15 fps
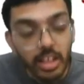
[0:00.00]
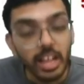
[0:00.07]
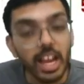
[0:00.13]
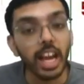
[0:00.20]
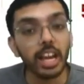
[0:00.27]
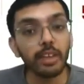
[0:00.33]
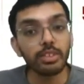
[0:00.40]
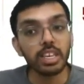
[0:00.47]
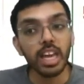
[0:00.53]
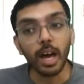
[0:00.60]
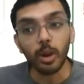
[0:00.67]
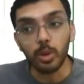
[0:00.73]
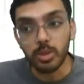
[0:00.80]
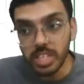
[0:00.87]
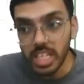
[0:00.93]
And if the
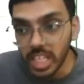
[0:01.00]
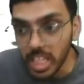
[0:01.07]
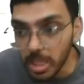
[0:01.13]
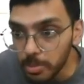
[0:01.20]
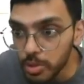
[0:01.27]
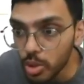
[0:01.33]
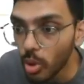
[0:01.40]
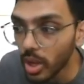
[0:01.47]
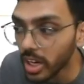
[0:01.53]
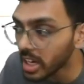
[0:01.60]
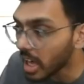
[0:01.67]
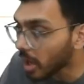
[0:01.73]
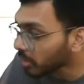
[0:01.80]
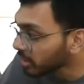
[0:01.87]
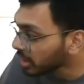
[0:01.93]
ROC keeps going
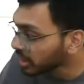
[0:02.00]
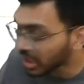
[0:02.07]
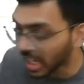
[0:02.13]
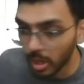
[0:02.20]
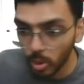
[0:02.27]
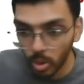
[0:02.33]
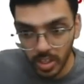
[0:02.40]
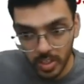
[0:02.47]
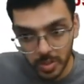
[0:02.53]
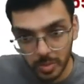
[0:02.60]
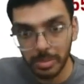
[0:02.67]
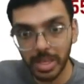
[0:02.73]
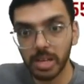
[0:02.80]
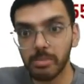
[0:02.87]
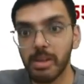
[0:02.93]
down, the shareholders will
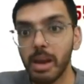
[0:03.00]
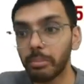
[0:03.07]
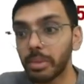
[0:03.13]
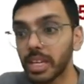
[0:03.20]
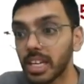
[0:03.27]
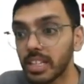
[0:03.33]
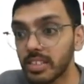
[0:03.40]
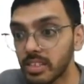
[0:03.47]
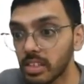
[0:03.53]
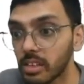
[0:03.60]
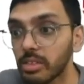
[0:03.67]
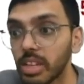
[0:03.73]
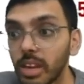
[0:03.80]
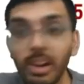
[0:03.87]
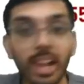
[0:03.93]
become apprehensive.
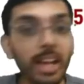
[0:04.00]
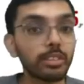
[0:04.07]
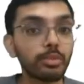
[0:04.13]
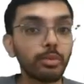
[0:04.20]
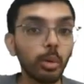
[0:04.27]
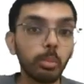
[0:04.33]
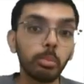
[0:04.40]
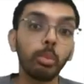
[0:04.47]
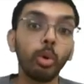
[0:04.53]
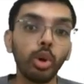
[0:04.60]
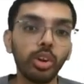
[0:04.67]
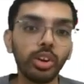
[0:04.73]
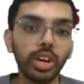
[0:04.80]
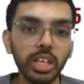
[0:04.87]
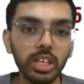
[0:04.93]
They will ask for more
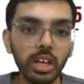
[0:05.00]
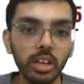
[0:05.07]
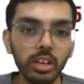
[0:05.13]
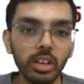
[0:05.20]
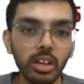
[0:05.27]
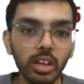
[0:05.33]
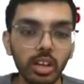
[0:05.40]
return.